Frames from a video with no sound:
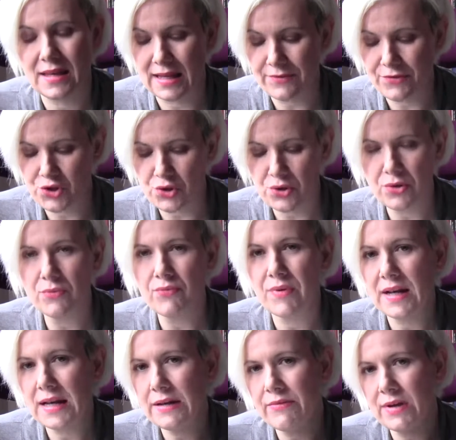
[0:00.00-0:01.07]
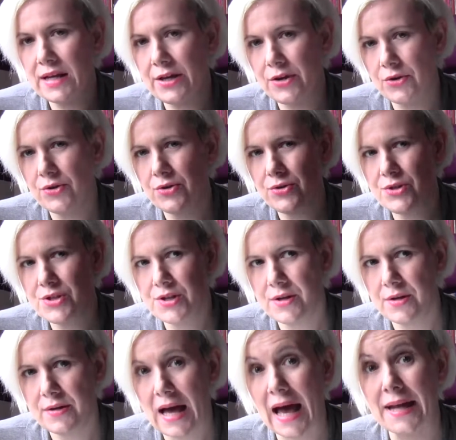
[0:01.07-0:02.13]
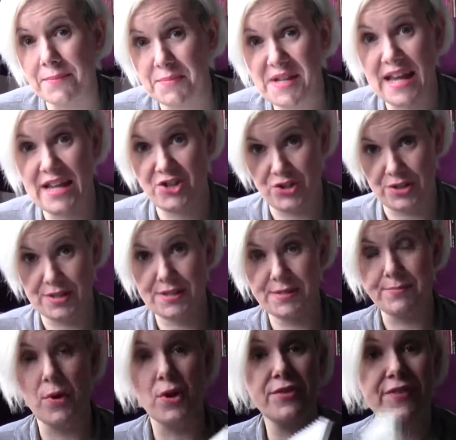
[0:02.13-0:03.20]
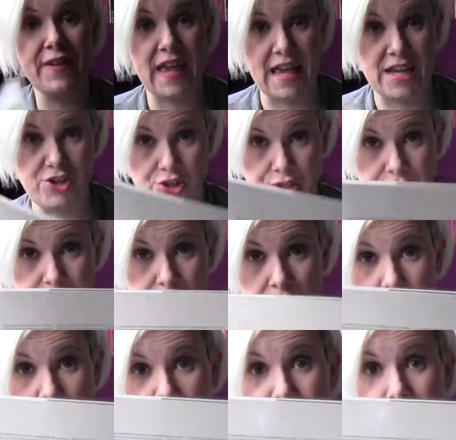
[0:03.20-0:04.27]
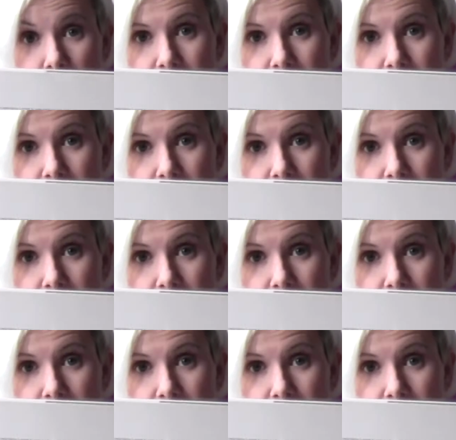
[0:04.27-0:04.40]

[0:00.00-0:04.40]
gives you really, really good adaptations, modifications and